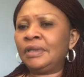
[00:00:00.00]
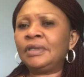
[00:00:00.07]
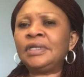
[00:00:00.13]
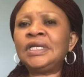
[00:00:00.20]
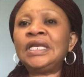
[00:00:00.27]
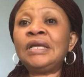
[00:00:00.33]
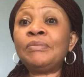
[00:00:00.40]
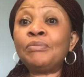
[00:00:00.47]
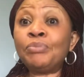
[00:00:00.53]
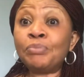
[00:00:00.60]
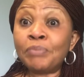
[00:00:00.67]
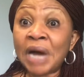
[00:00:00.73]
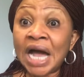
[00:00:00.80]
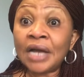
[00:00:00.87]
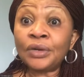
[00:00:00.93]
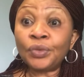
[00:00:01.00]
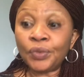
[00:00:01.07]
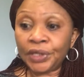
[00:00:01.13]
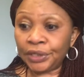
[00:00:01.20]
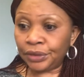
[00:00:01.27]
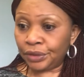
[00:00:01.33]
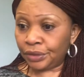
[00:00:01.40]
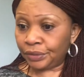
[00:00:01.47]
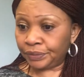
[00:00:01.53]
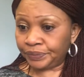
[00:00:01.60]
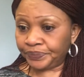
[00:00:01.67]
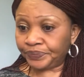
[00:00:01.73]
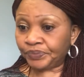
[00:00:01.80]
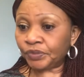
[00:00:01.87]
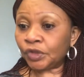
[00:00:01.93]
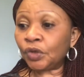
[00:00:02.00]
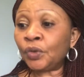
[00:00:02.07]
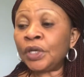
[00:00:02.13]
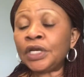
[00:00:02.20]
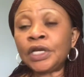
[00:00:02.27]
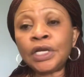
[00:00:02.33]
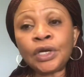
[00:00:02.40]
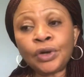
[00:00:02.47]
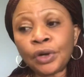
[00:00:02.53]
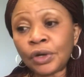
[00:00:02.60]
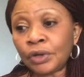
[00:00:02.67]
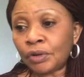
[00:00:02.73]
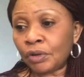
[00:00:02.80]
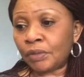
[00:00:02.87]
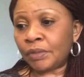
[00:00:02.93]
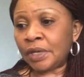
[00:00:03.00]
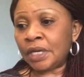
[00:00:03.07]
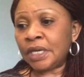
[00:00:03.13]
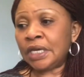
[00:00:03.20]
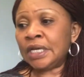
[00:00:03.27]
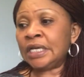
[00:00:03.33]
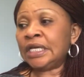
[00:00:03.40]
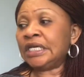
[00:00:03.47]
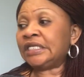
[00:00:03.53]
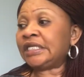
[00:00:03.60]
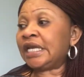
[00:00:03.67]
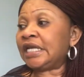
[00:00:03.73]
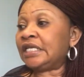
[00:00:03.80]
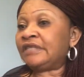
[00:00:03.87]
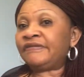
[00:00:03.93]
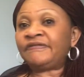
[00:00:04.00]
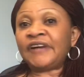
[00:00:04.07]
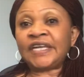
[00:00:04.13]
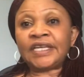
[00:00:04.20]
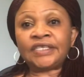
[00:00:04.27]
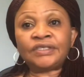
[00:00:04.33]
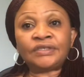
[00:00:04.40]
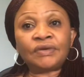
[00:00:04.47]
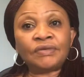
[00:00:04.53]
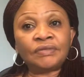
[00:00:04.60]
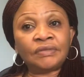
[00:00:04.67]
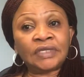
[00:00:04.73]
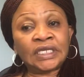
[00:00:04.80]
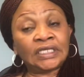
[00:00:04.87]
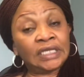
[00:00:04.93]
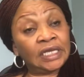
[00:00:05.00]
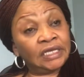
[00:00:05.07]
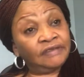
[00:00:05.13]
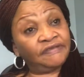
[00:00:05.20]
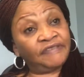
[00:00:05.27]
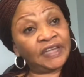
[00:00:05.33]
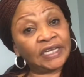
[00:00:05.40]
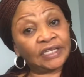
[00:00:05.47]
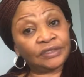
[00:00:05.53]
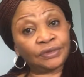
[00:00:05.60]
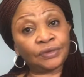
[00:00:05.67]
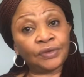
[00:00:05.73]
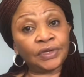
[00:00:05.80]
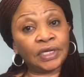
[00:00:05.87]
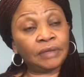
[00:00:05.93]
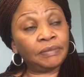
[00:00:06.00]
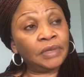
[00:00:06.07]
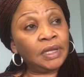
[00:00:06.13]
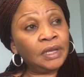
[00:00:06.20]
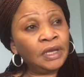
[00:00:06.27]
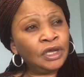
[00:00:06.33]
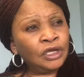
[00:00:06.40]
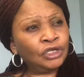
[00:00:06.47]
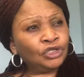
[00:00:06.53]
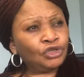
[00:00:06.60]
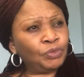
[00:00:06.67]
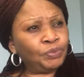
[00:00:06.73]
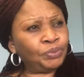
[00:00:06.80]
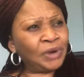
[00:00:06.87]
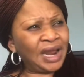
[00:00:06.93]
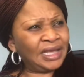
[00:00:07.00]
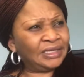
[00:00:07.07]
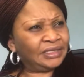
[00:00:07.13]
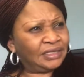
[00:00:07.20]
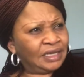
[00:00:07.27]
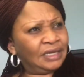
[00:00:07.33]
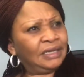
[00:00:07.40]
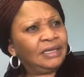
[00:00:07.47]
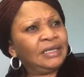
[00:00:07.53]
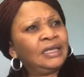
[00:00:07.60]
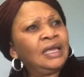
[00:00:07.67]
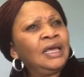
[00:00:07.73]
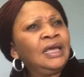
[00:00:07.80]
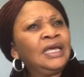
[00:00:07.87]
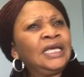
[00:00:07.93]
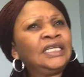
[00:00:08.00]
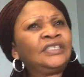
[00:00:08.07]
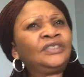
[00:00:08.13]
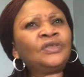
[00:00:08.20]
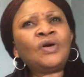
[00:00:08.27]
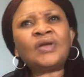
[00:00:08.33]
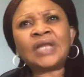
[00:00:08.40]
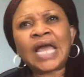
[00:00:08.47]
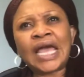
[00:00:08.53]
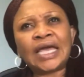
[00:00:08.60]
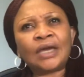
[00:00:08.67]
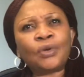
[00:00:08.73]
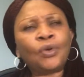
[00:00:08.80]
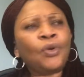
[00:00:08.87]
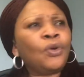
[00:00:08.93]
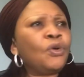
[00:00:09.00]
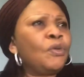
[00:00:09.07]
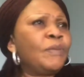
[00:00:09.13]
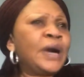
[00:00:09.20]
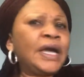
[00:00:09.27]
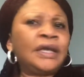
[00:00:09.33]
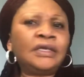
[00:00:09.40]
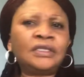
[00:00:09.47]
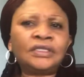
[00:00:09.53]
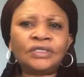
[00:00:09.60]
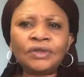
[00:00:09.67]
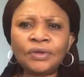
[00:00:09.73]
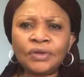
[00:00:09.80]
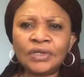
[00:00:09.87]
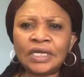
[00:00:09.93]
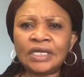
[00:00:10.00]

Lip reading: The man went home. When he got home, he said his father saw him. They say his father saw him surprisingly. It's not like, oh, my son,